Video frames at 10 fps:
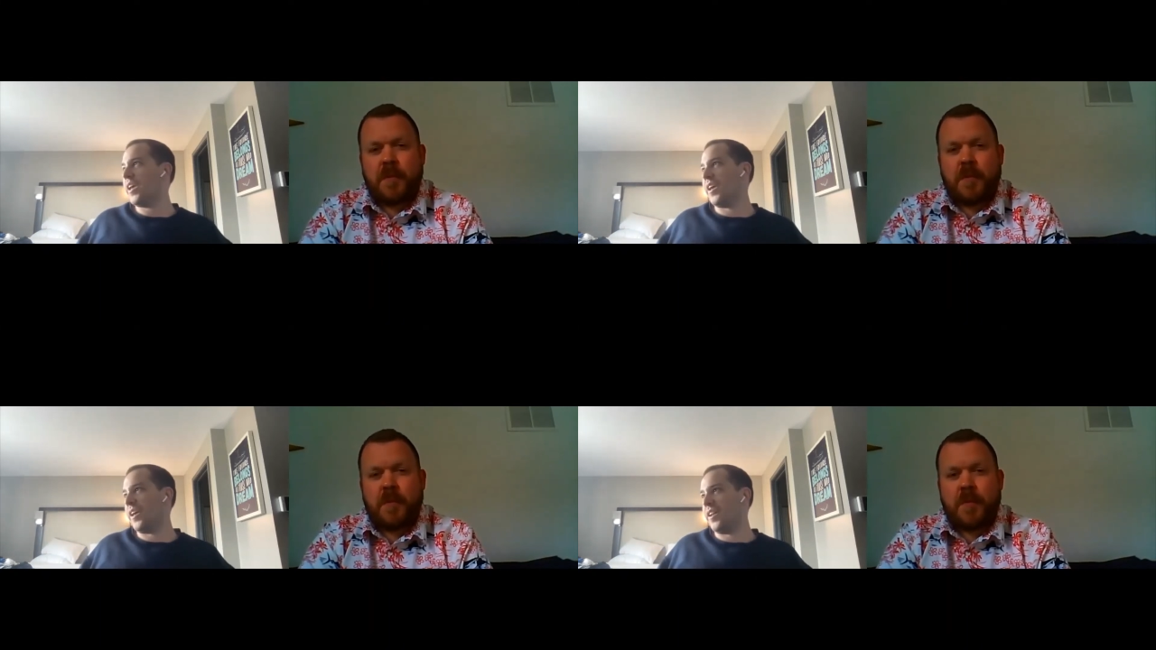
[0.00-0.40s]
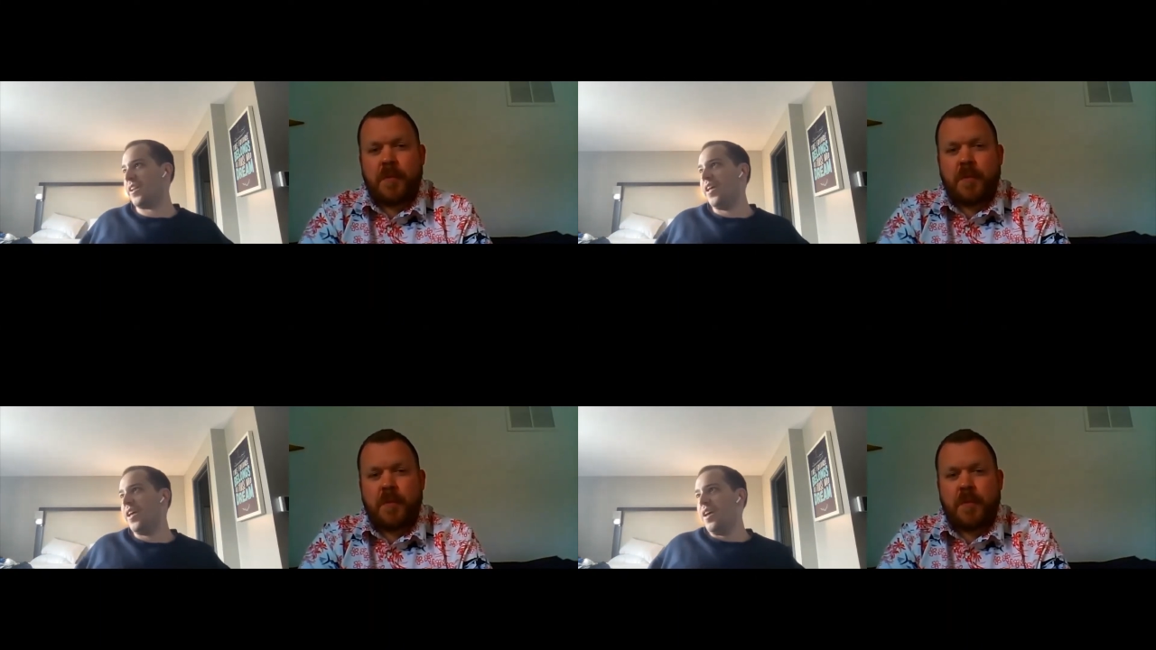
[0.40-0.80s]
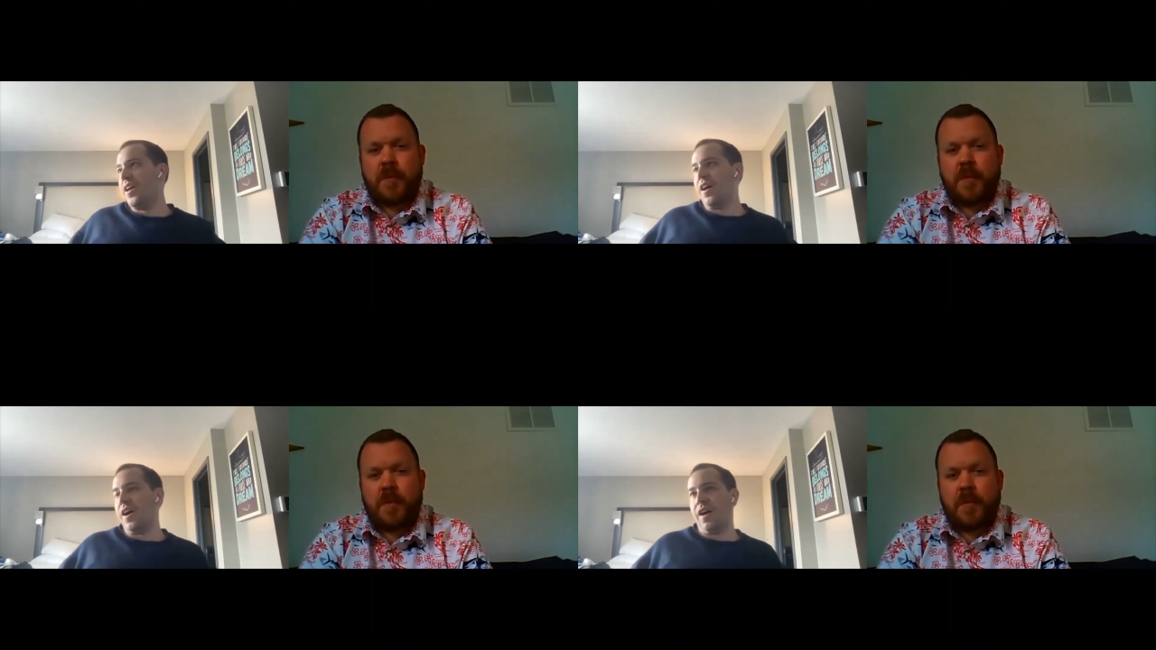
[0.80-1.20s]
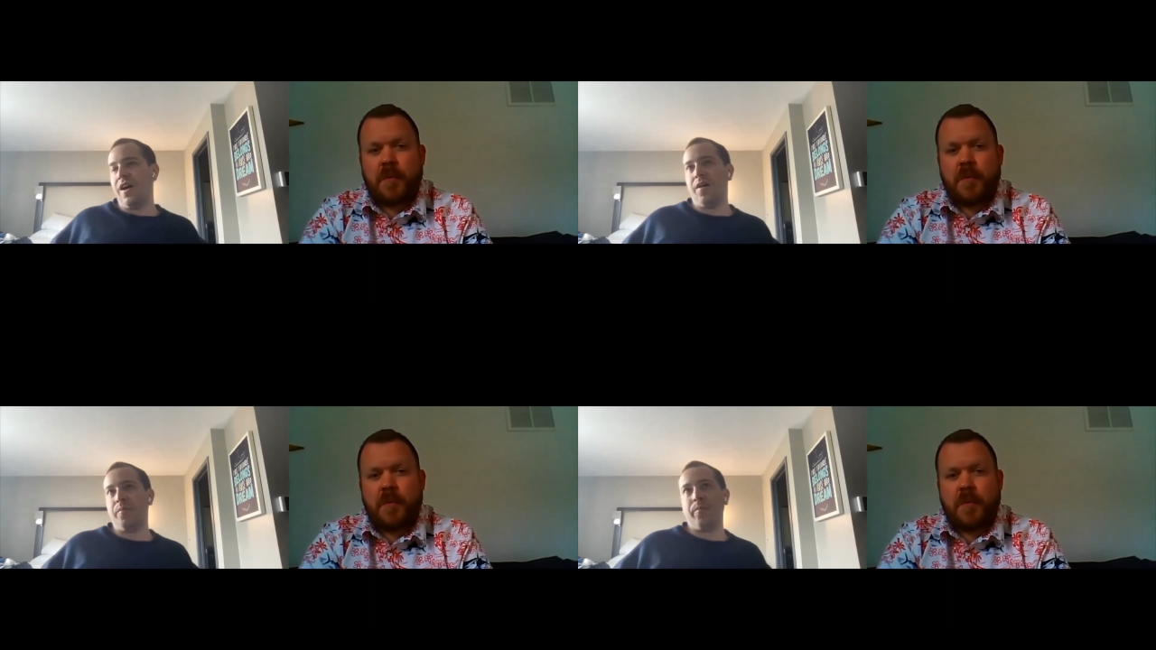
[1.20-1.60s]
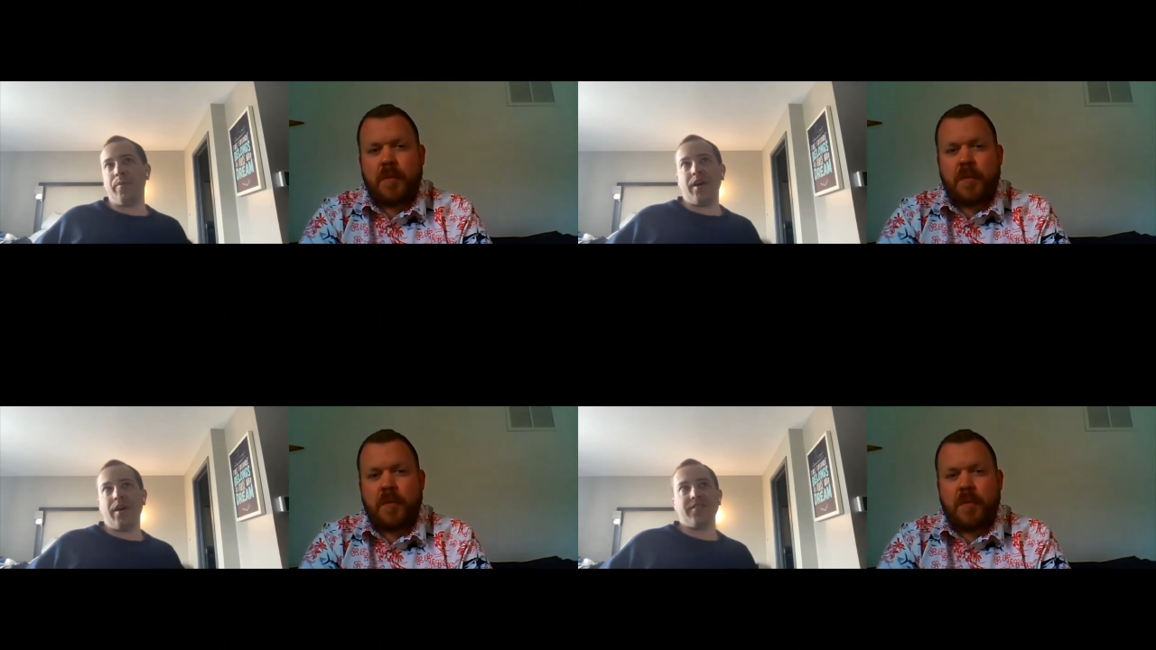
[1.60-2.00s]
Speaker 1: in a
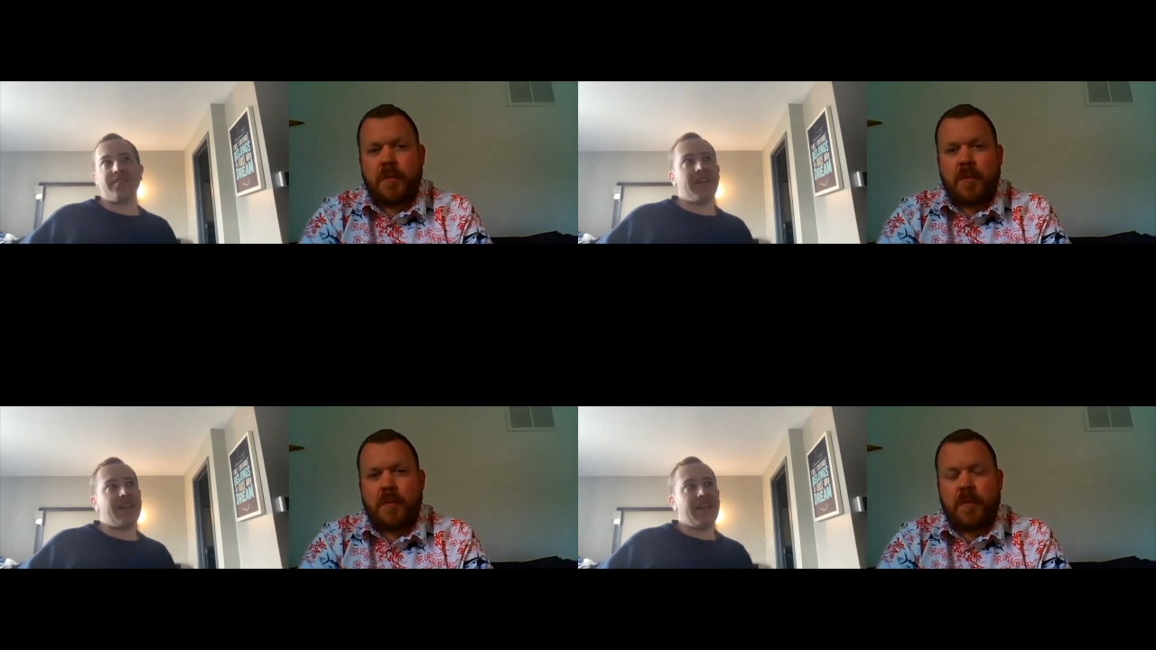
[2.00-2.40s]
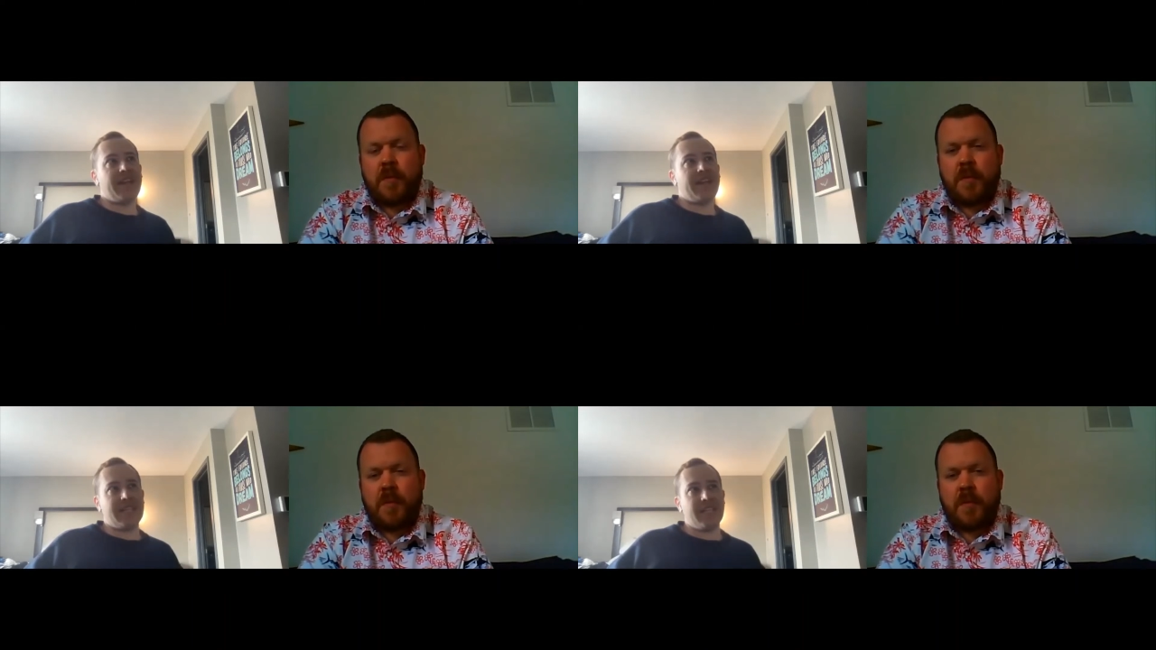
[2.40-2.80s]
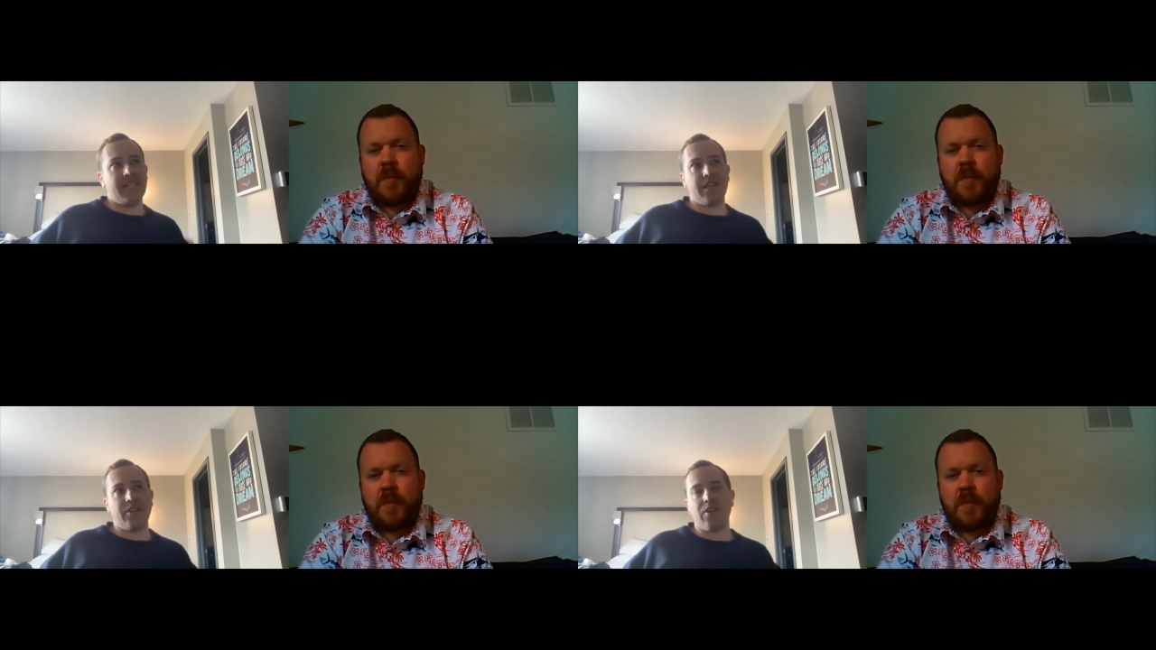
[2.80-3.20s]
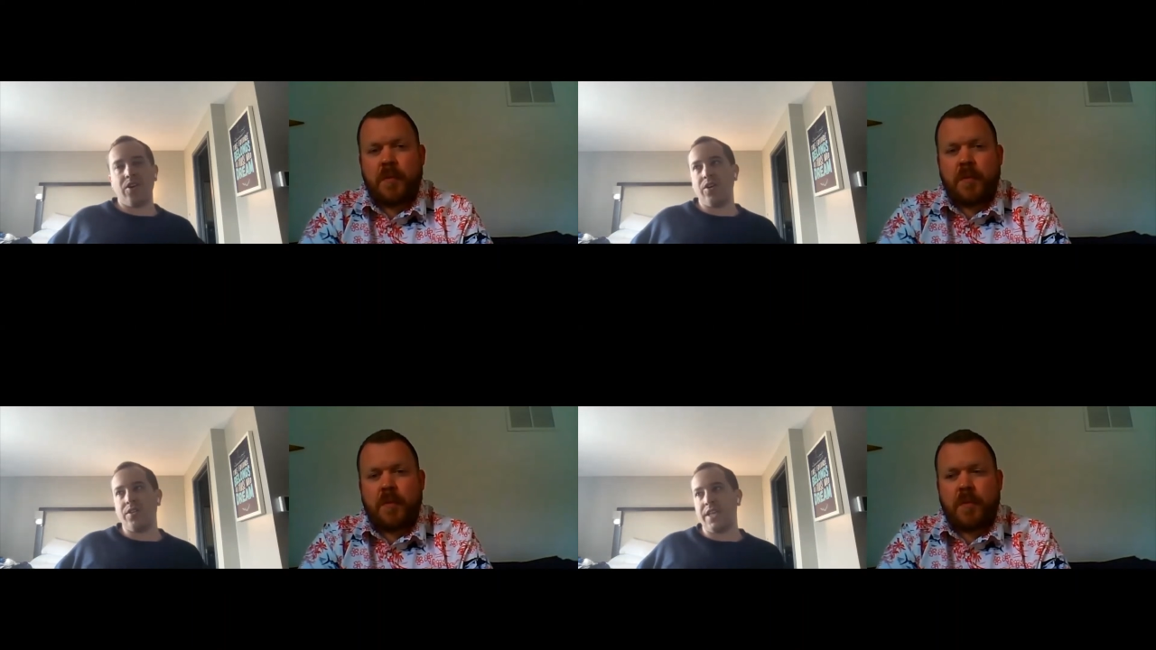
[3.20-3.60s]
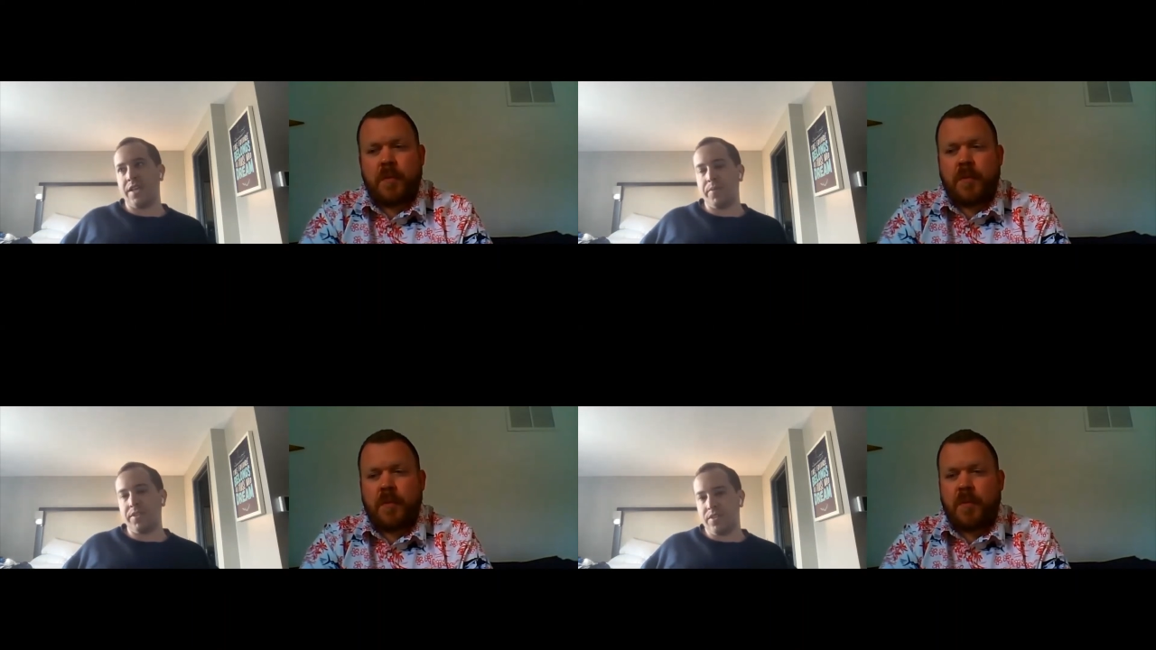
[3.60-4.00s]
Sundance indie called Take Me